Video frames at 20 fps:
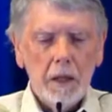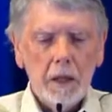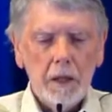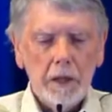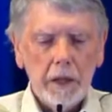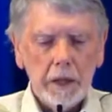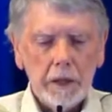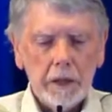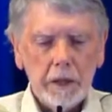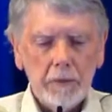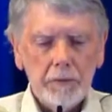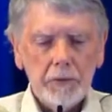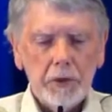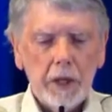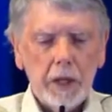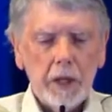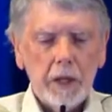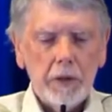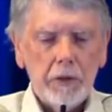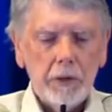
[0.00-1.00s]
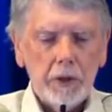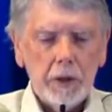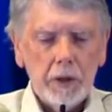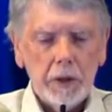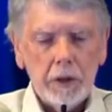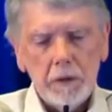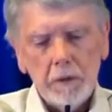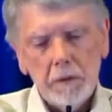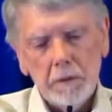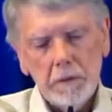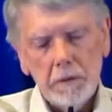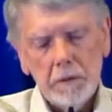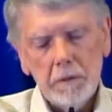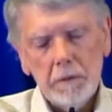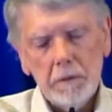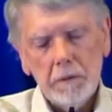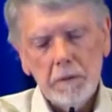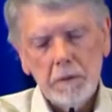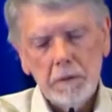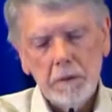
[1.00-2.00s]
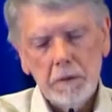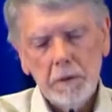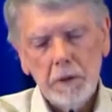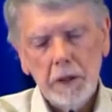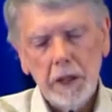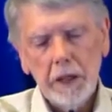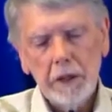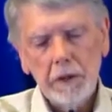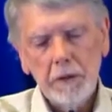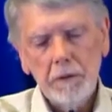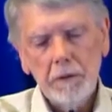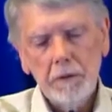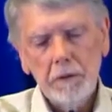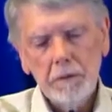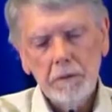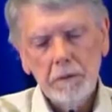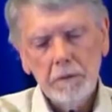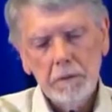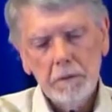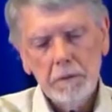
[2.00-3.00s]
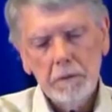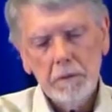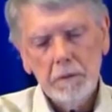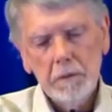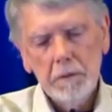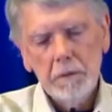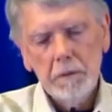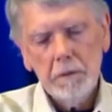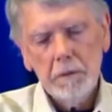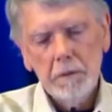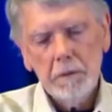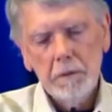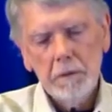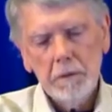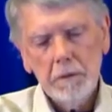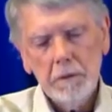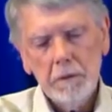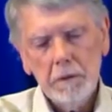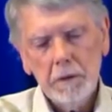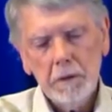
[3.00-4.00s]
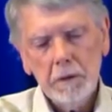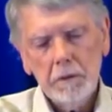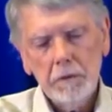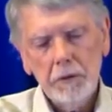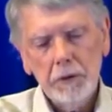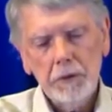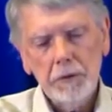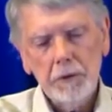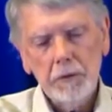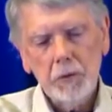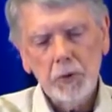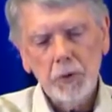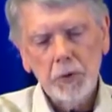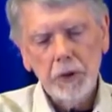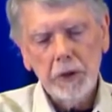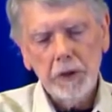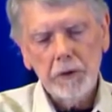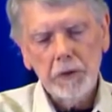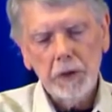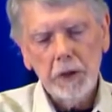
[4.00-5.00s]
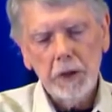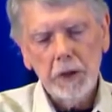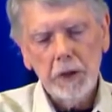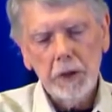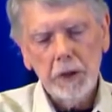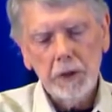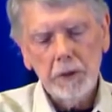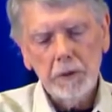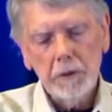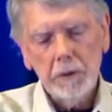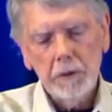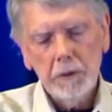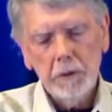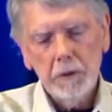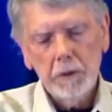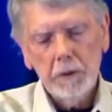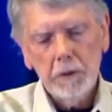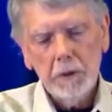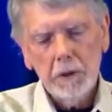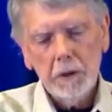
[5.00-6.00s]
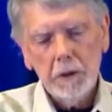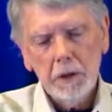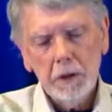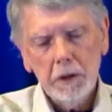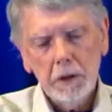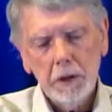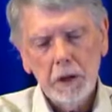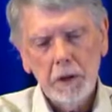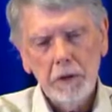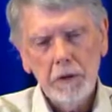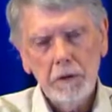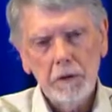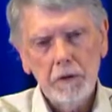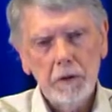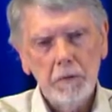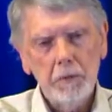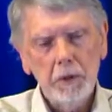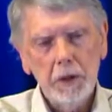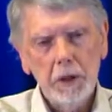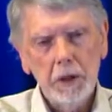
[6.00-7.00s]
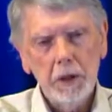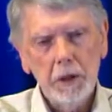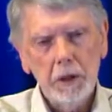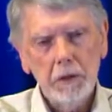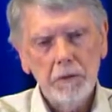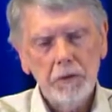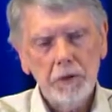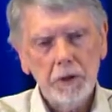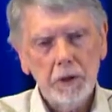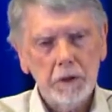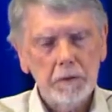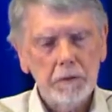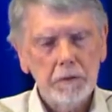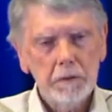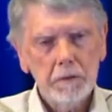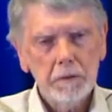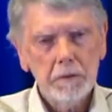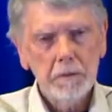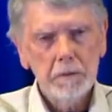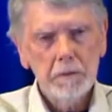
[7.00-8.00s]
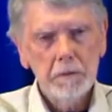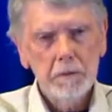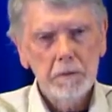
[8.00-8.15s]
And that comes out of that is, first of all, there's the ego. And this is the beginning of self.